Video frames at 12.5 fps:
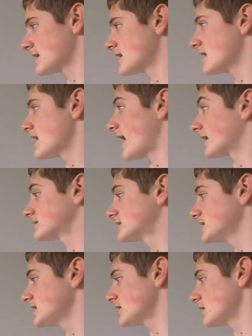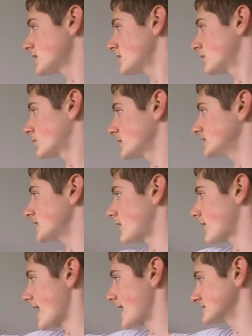And here we now
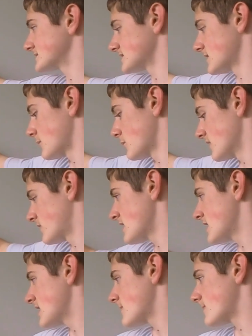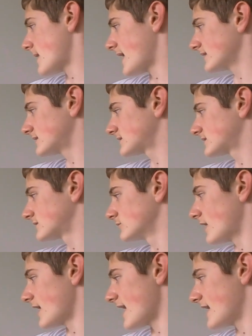answer with knight
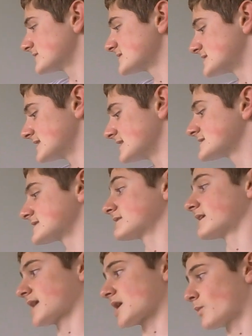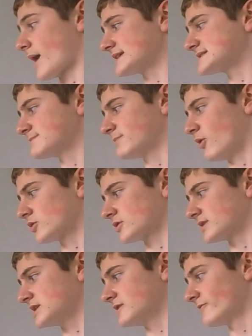to f6, attacking white's pawn on
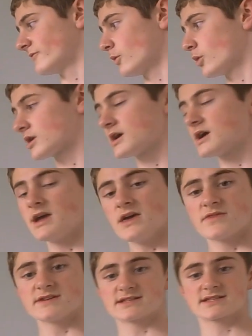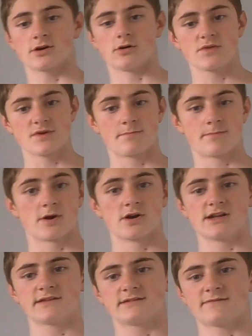e4. This is called the
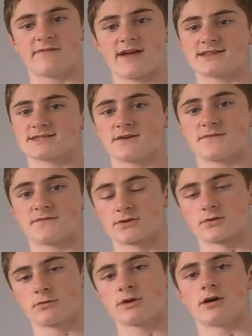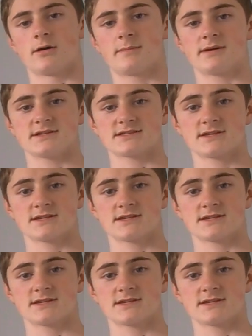Berlin defense of the Ruy Lopez.